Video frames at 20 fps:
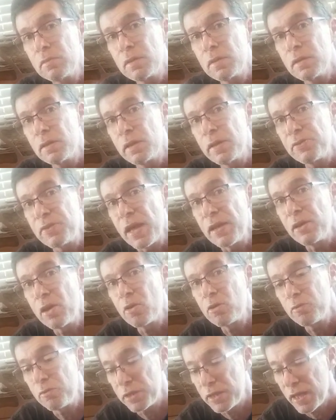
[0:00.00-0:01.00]
hit that
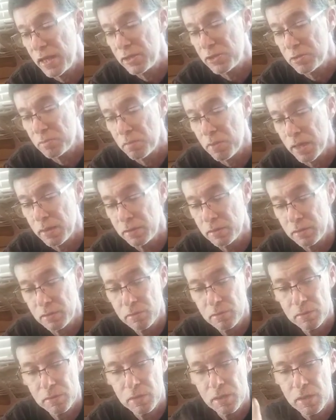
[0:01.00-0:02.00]
notification button,
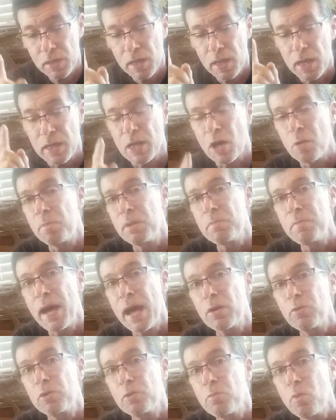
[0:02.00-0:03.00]
and I'll be back
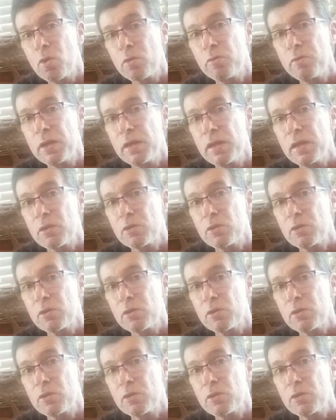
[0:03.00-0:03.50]
with more videos